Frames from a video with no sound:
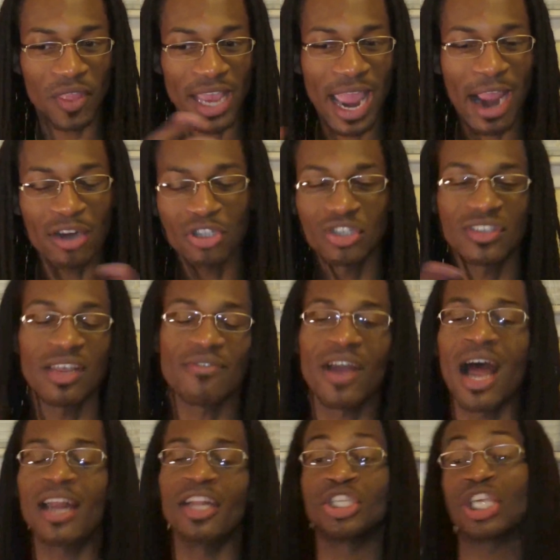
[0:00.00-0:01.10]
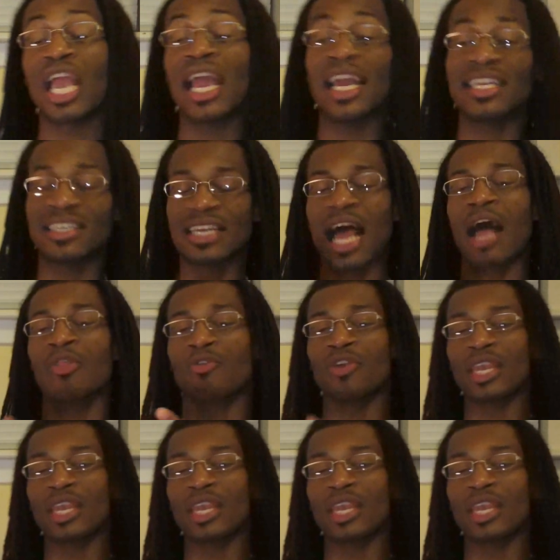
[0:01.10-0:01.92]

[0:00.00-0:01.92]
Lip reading: the characters have kind of changed and how the